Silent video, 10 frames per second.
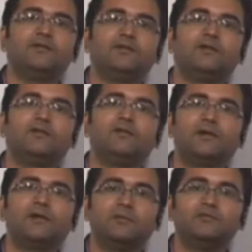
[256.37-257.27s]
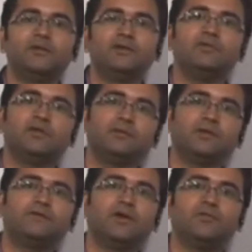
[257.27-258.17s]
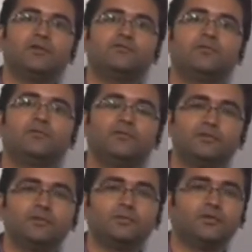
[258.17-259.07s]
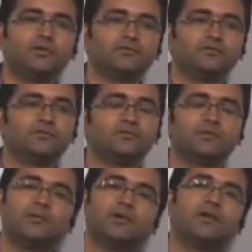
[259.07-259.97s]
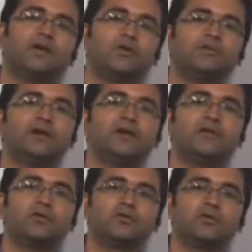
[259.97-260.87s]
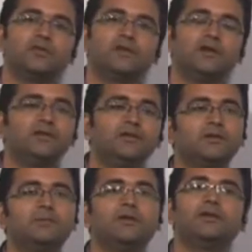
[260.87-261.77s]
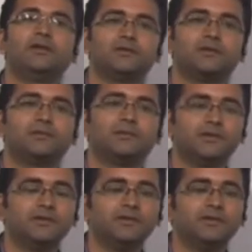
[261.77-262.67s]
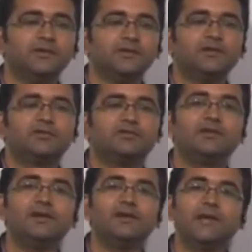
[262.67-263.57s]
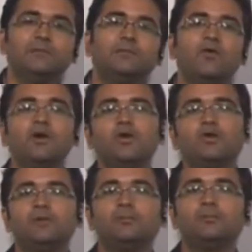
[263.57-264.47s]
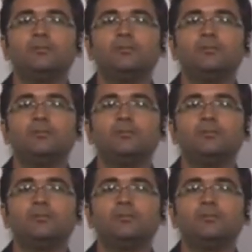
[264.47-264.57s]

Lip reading: variance and time invariance can be defined only from the system point of view. Similarly, like causality and non-causality, stability and instability. Signal can be bounded or